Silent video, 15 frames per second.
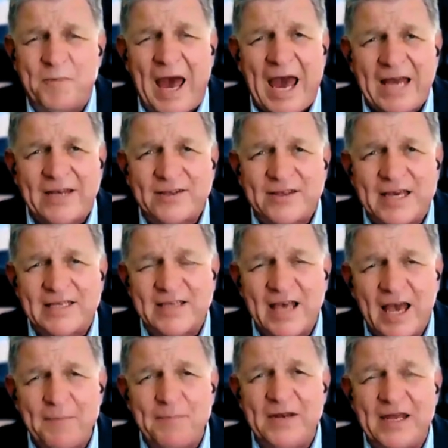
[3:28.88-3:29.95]
bad things
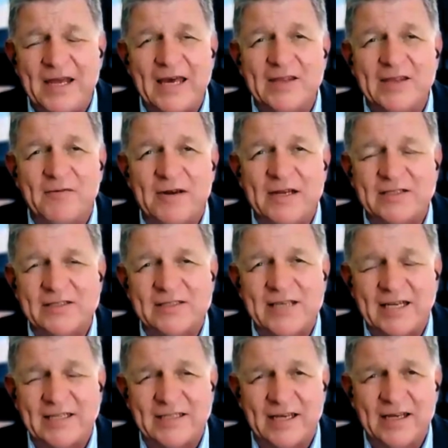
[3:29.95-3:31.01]
happening in the religious
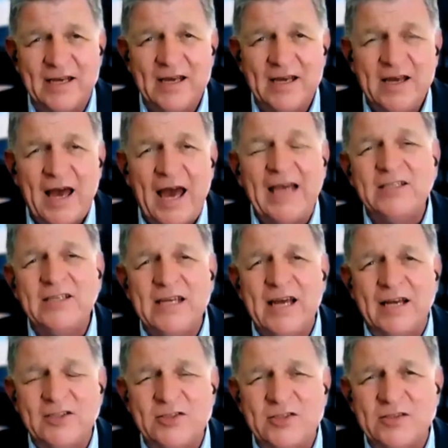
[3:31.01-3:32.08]
sector. Actually,
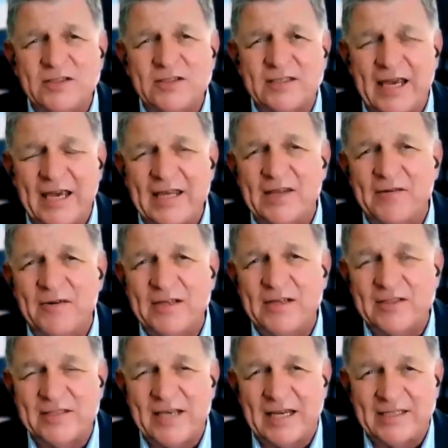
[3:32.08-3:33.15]
I shouldn't say in the
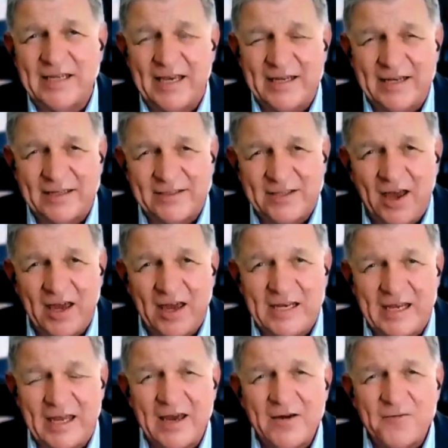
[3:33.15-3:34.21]
religious sector, in a
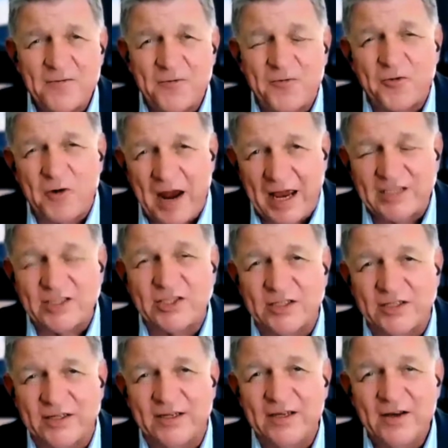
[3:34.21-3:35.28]
tiny
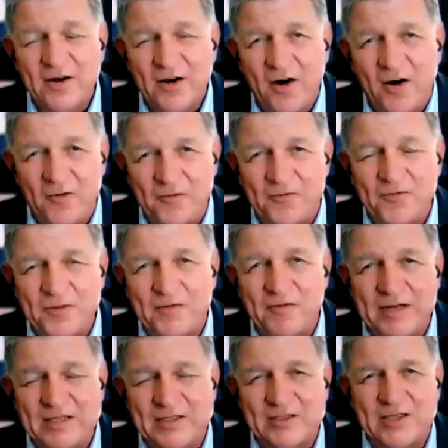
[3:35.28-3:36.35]
fraction of the
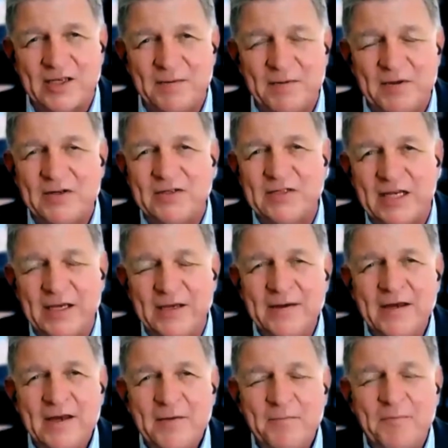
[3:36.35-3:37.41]
religious community.
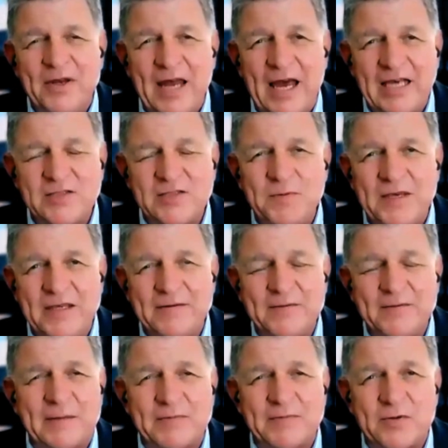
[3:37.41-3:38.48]
But as we
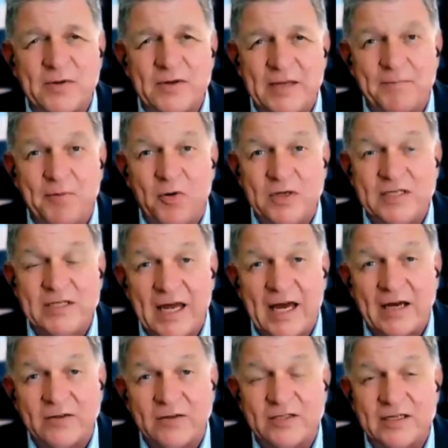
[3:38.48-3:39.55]
subsequently pointed
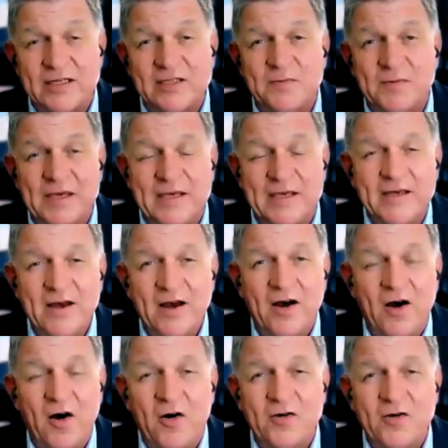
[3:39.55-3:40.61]
out, and as we
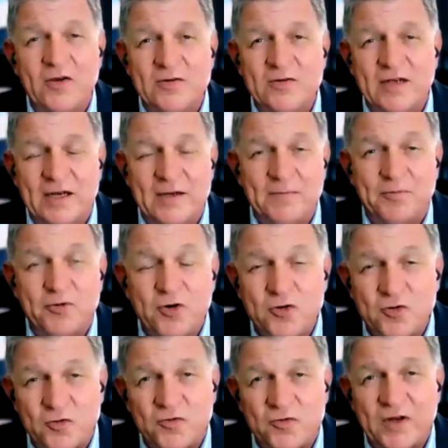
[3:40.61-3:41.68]
argued and
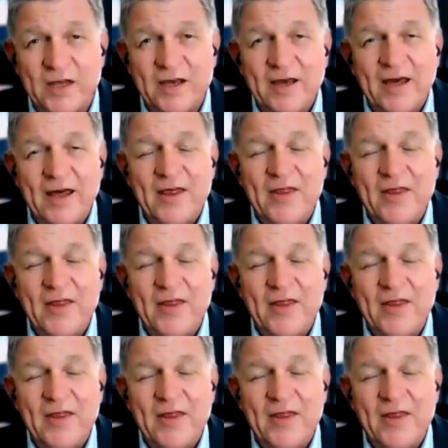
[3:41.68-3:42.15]
proved,